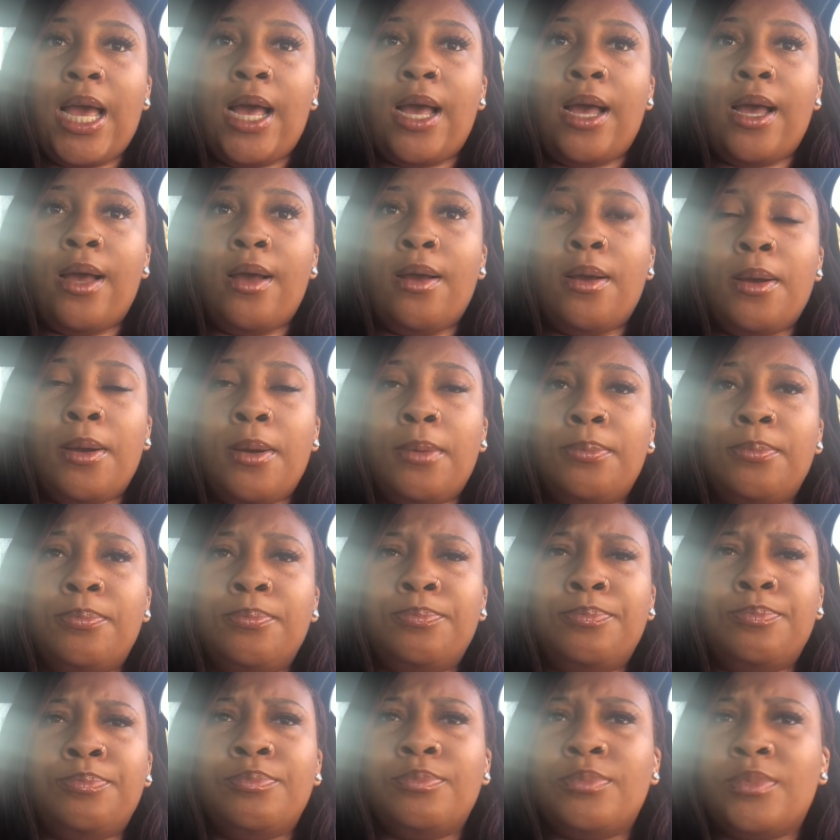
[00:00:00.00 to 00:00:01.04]
Um
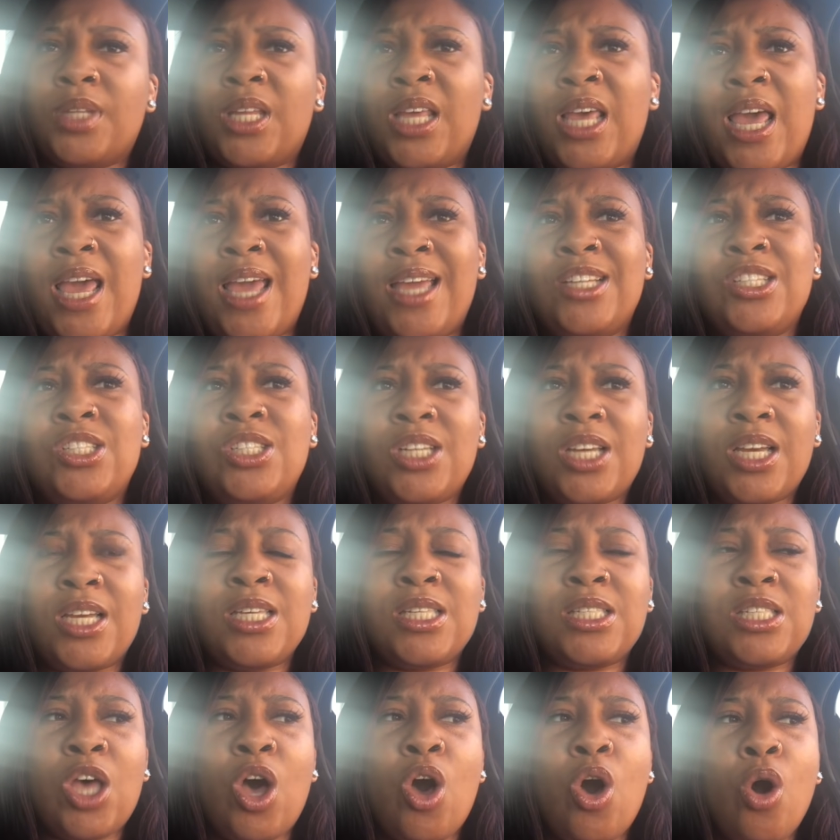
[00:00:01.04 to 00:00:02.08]
and
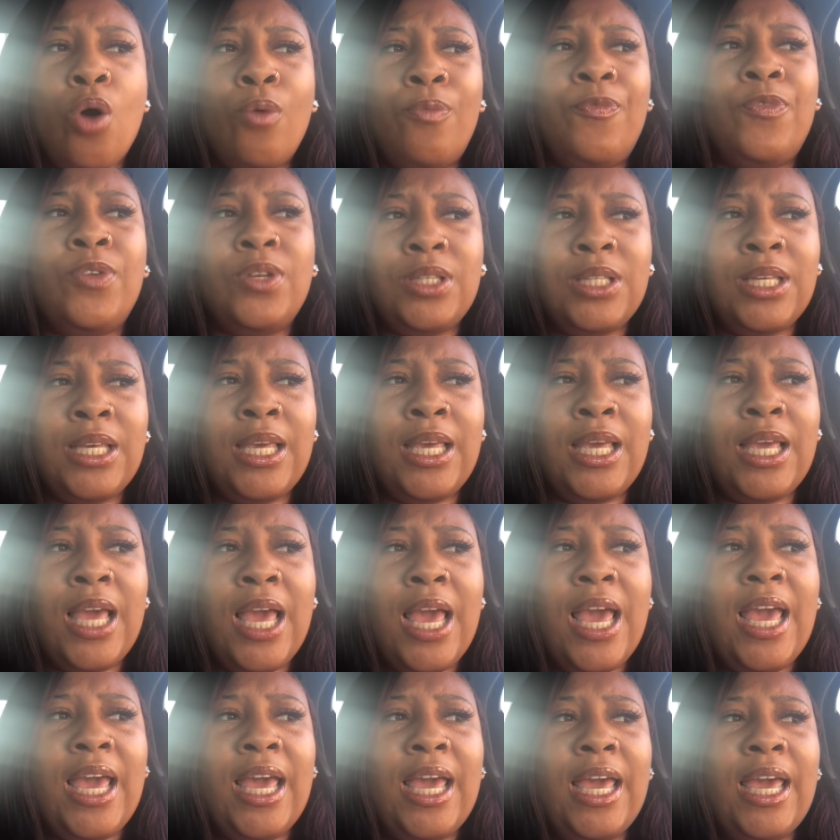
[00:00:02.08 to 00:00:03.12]
just hopefully
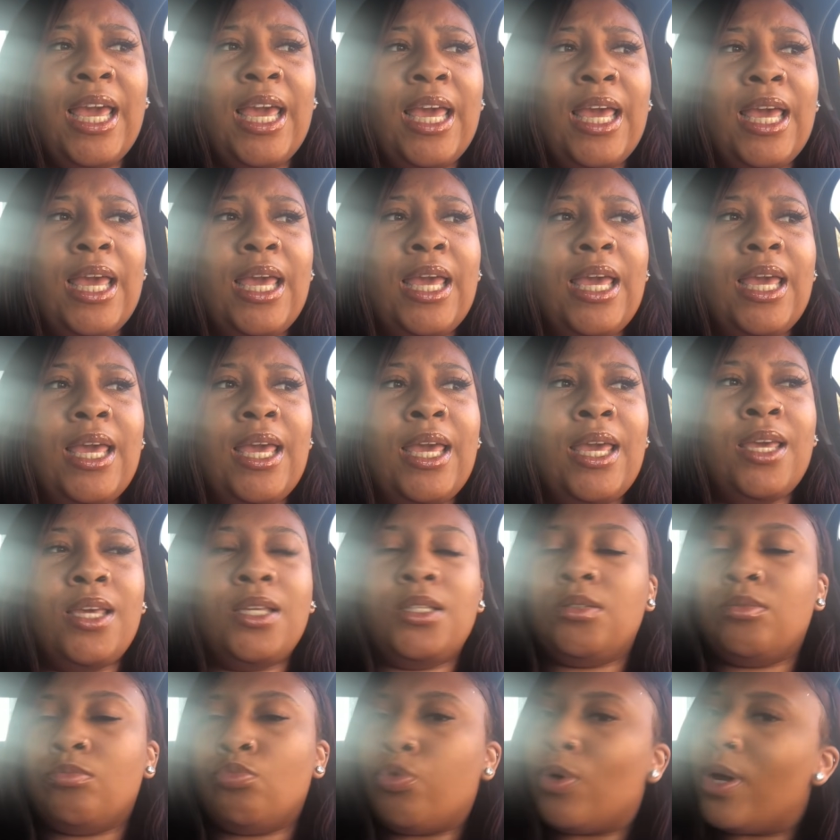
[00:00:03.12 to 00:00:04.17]
it
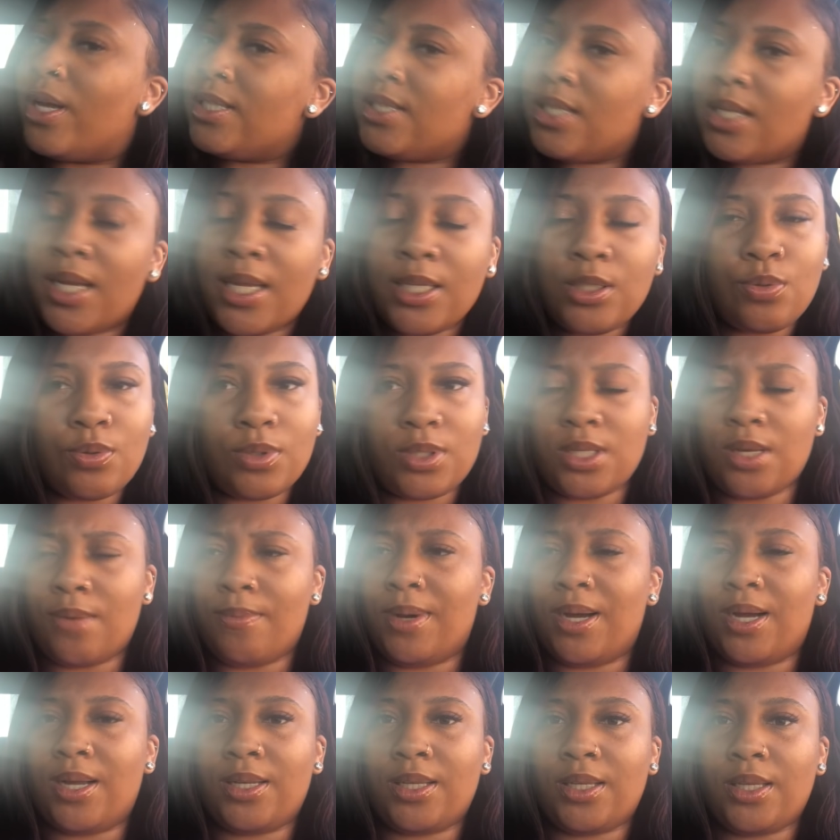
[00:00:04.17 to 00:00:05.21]
resonates with
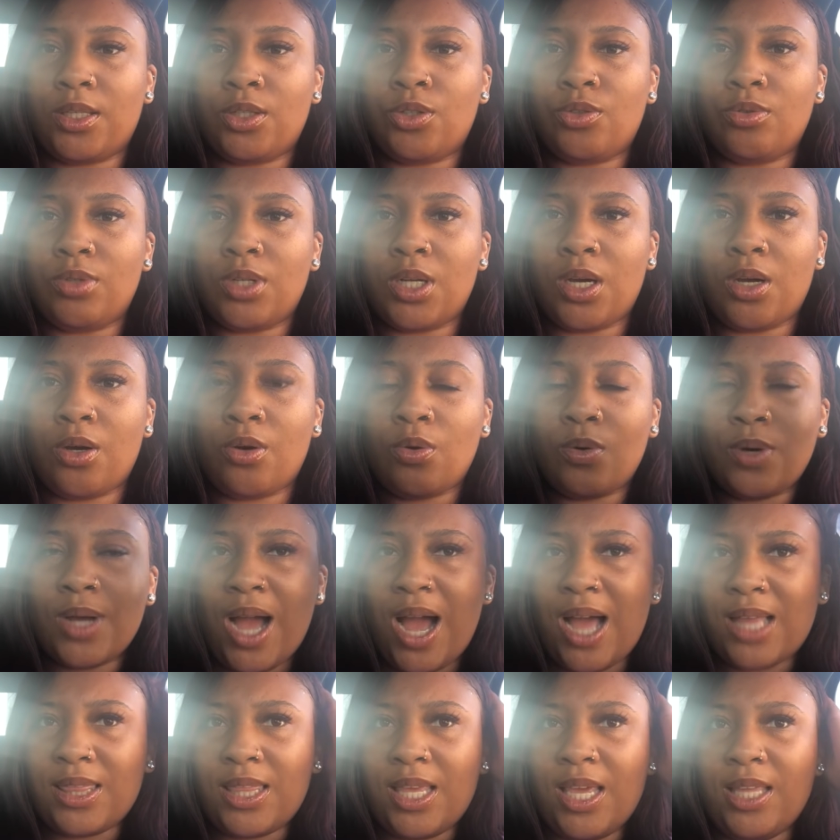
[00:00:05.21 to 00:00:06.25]
somebody. You know,
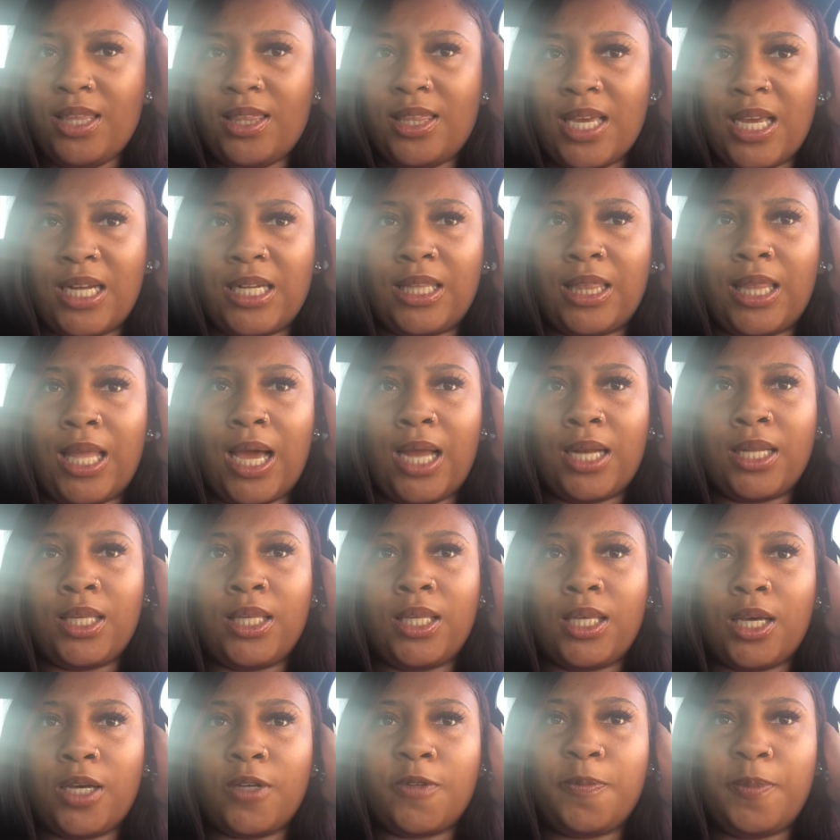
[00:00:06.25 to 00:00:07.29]
I think that a lot of
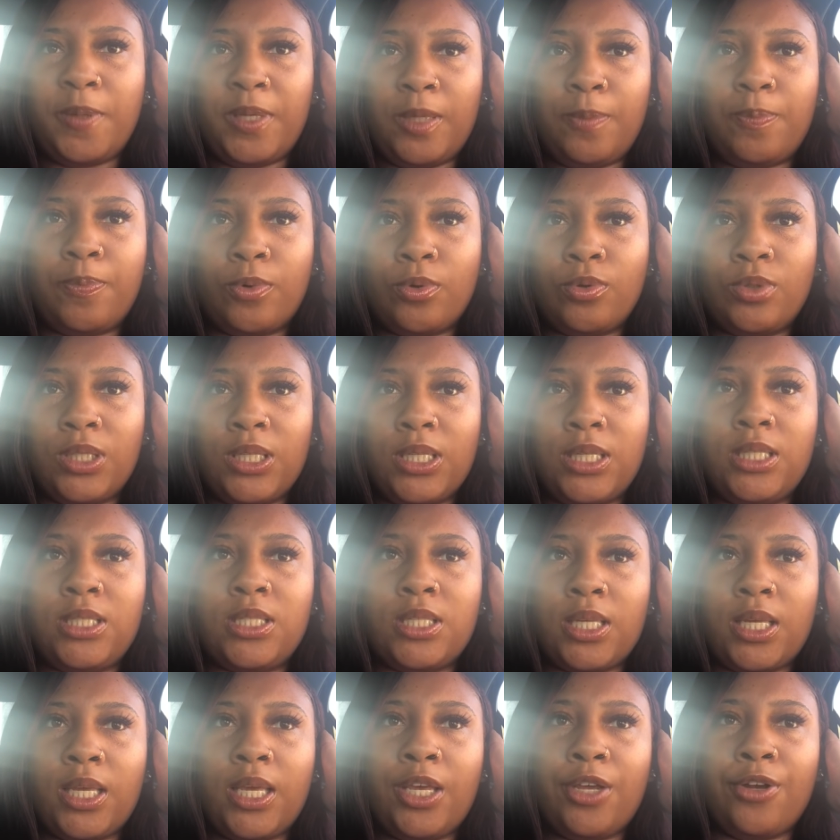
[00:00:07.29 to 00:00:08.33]
young people need
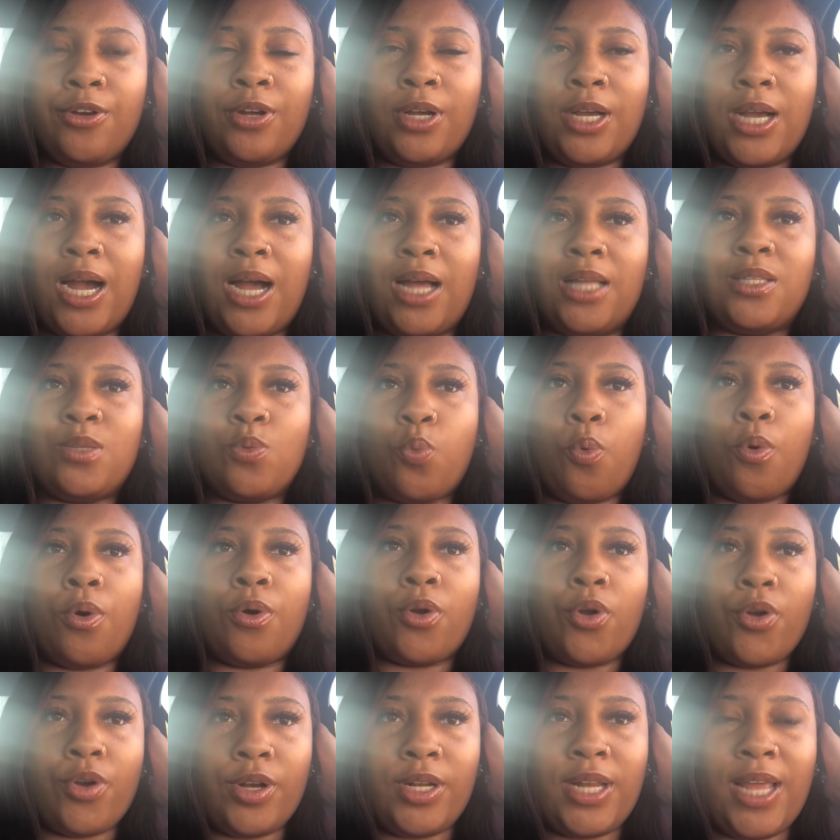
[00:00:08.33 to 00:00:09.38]
to hear God's
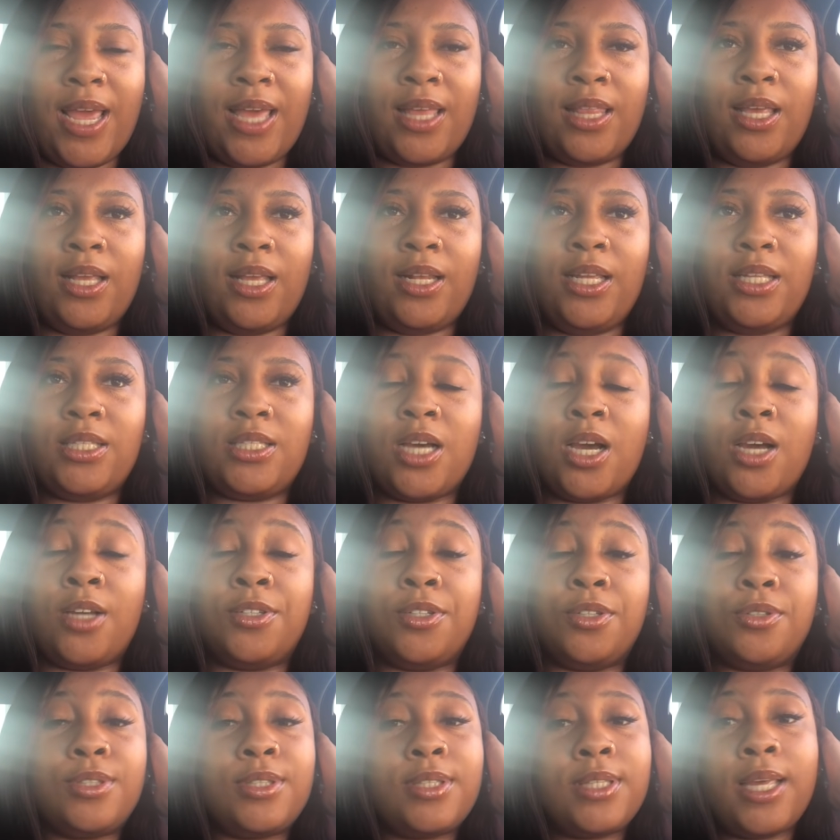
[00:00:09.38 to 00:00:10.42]
word and they need to
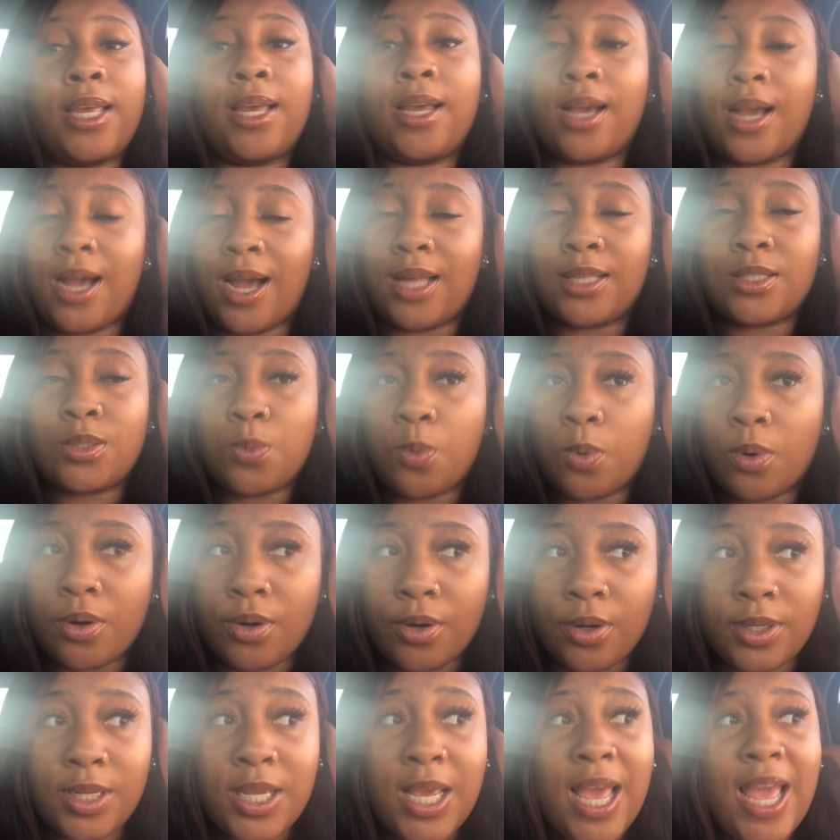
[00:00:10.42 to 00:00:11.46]
understand God's
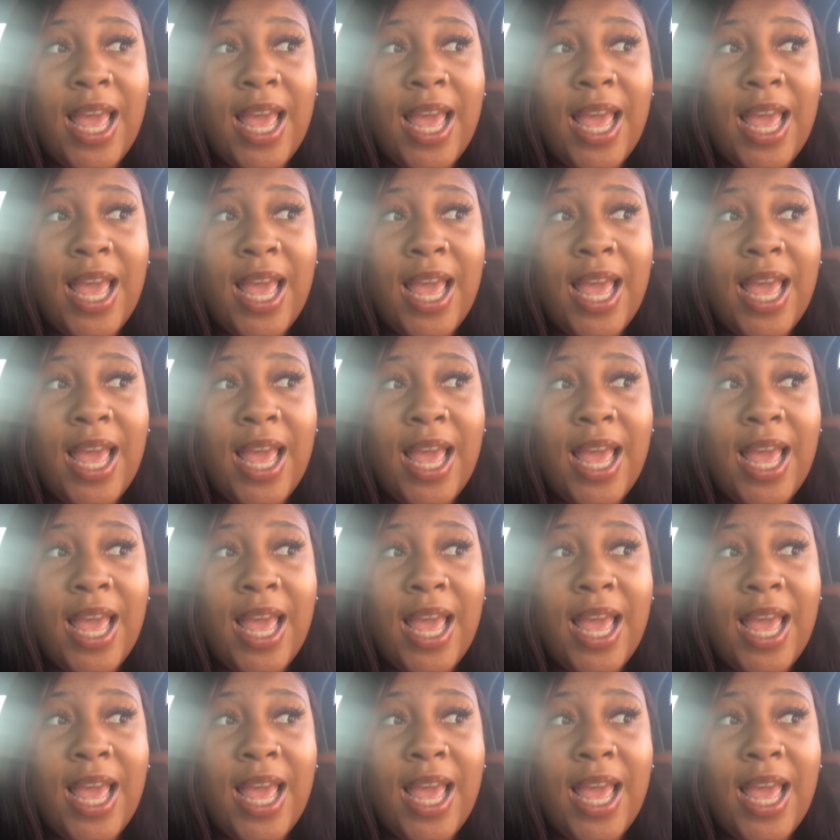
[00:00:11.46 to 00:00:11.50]
word.